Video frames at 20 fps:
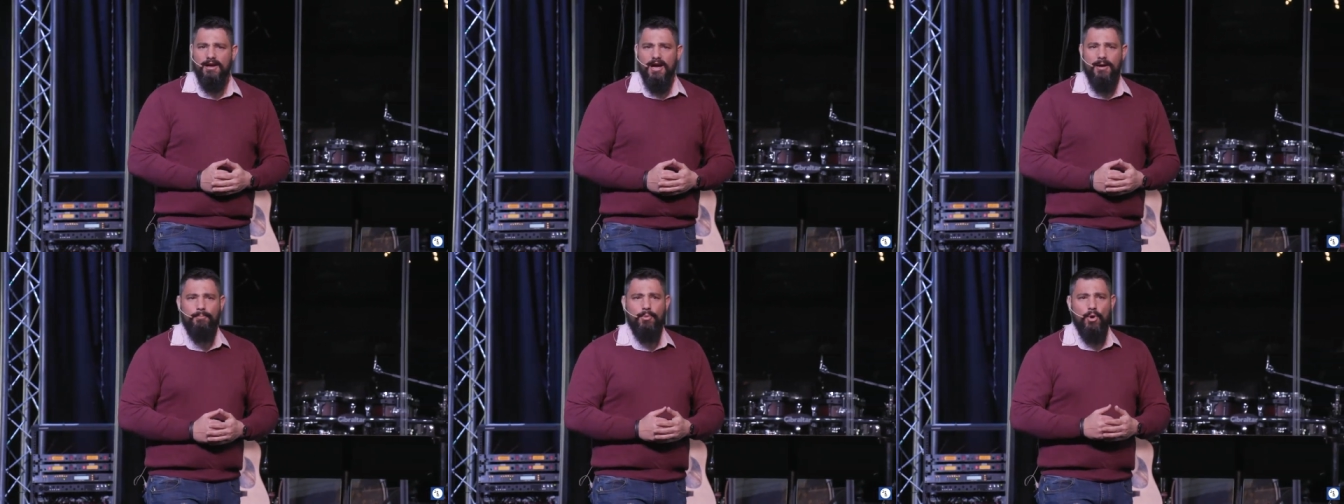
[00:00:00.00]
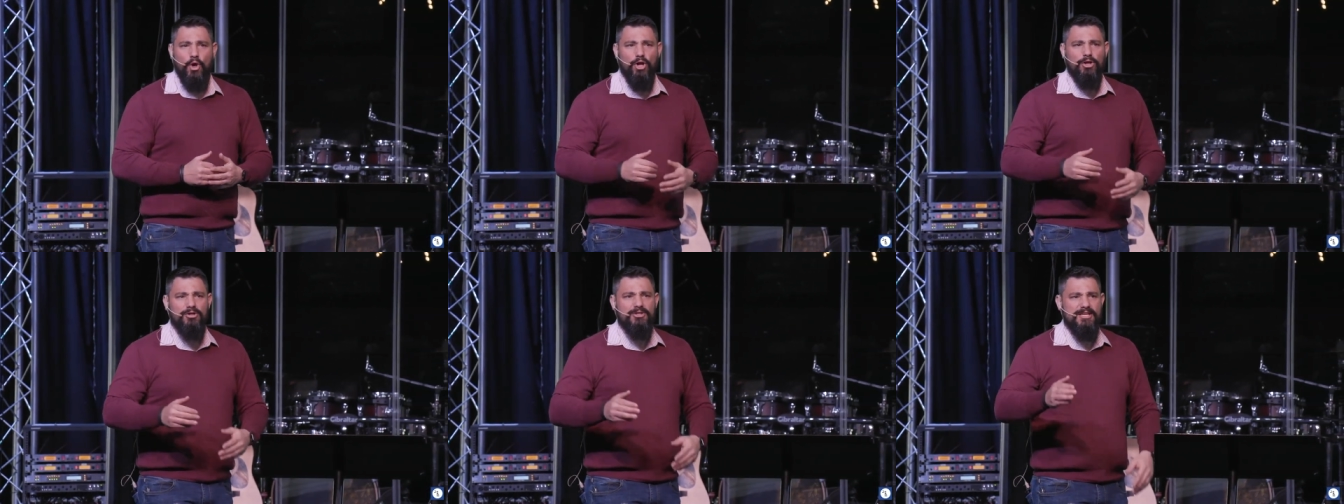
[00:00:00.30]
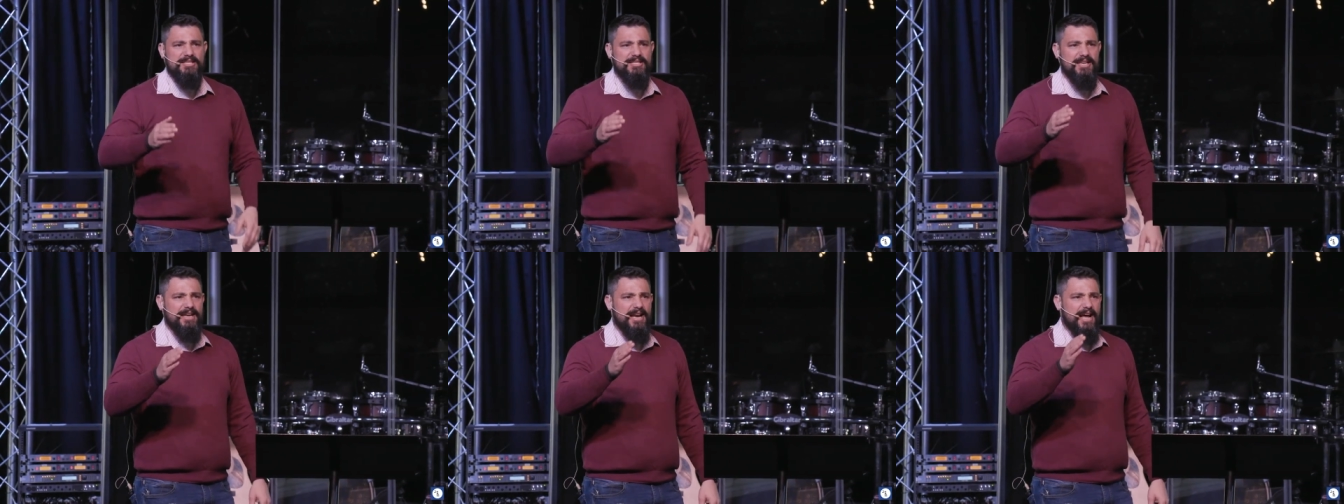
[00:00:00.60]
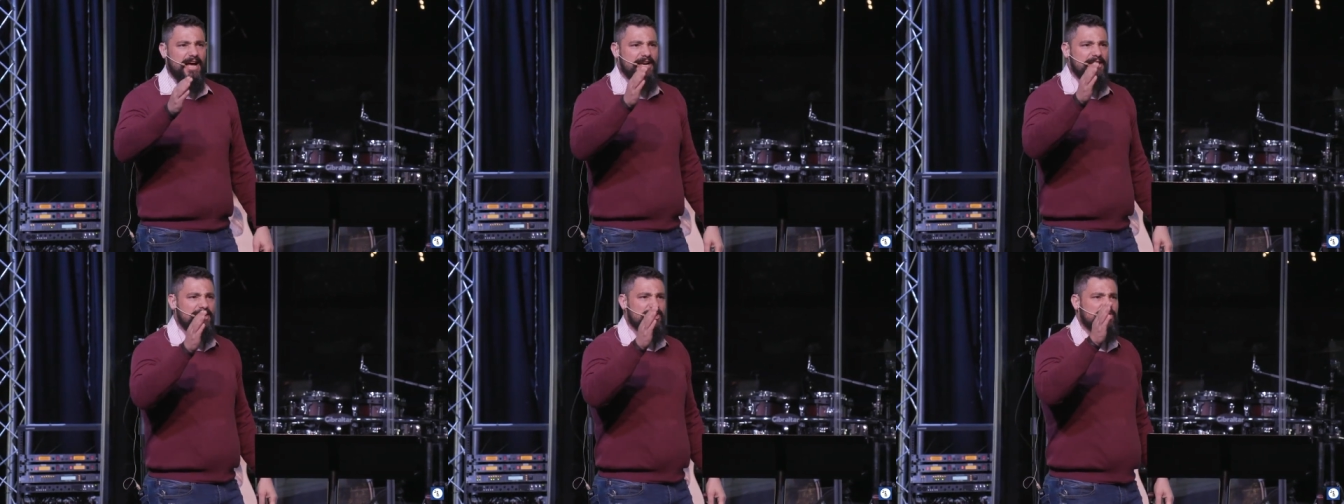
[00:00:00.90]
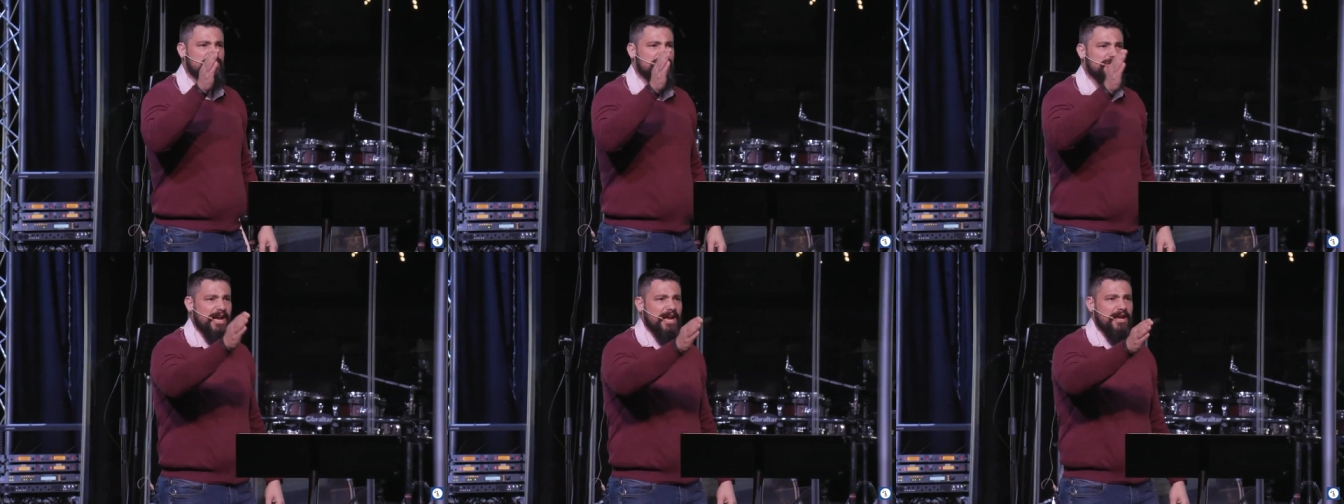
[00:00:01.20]
a boldness and
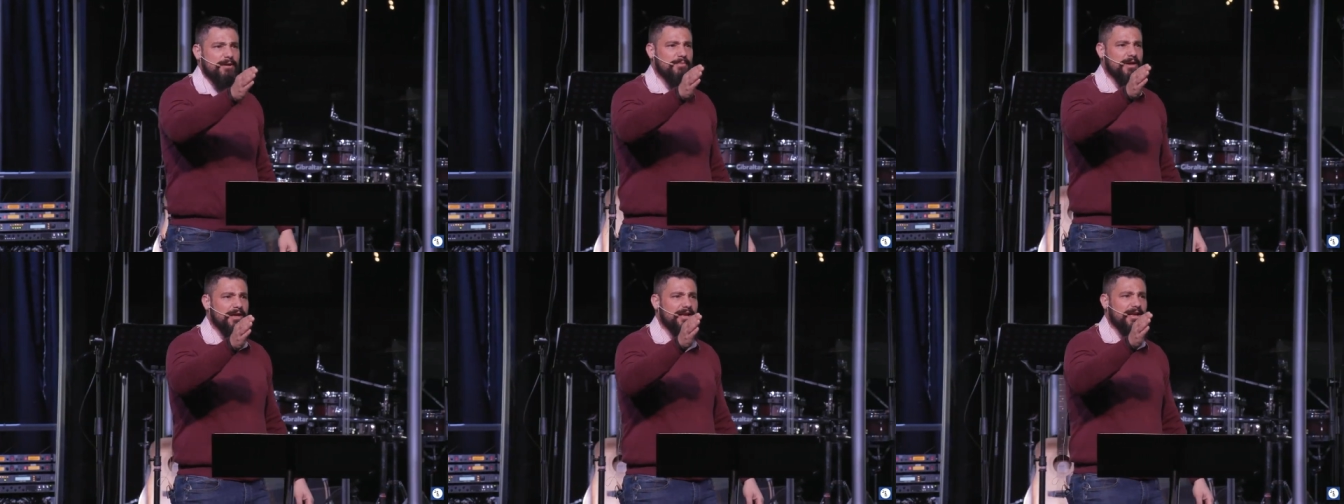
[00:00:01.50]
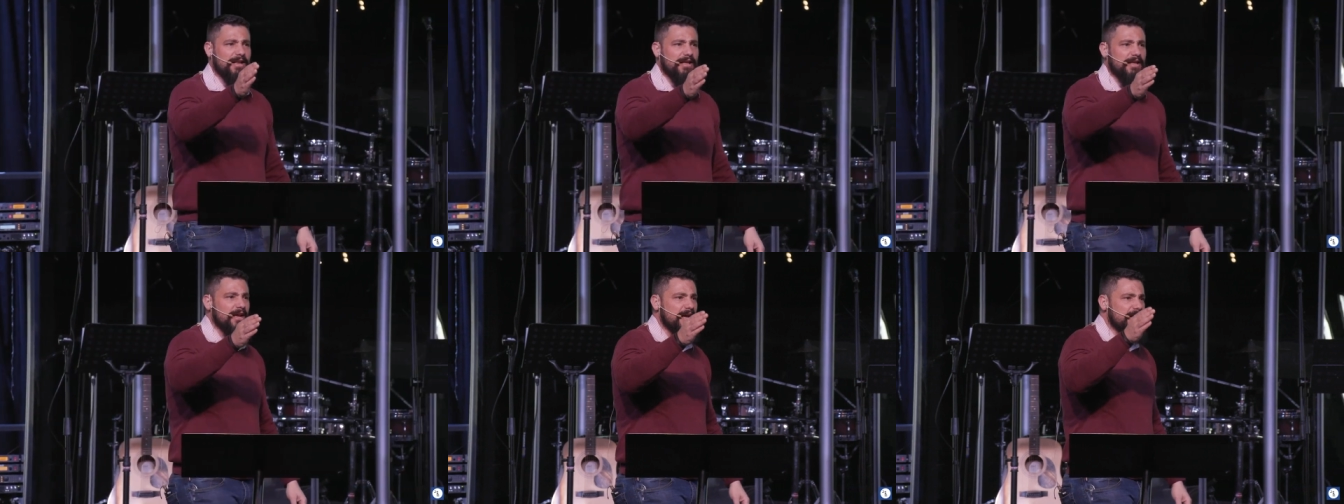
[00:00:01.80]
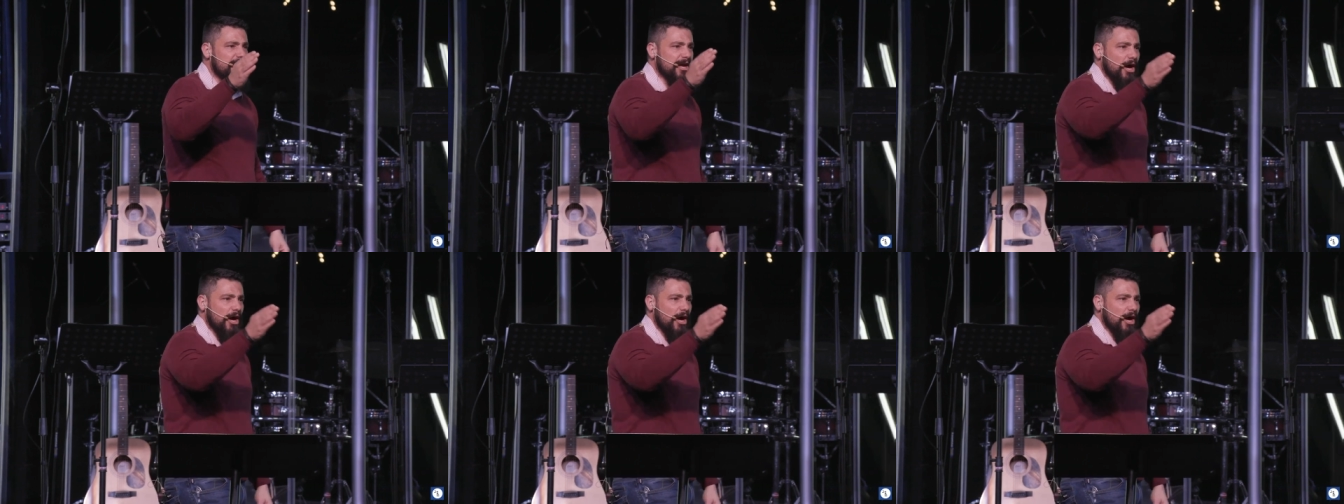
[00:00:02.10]
unashamedly